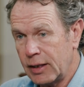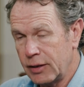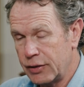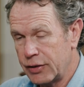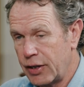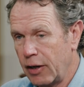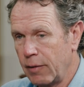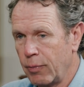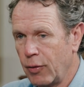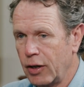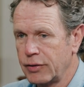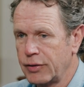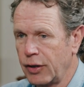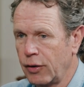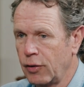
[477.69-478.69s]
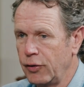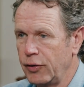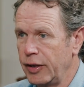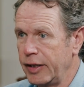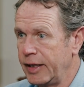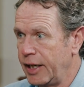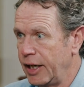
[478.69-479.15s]
stair parts
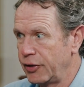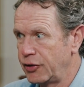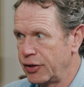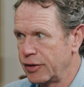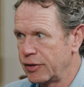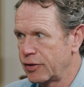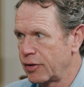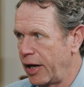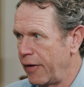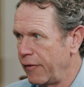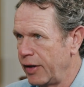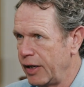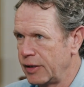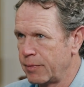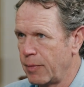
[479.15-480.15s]
included, kitchens, everything's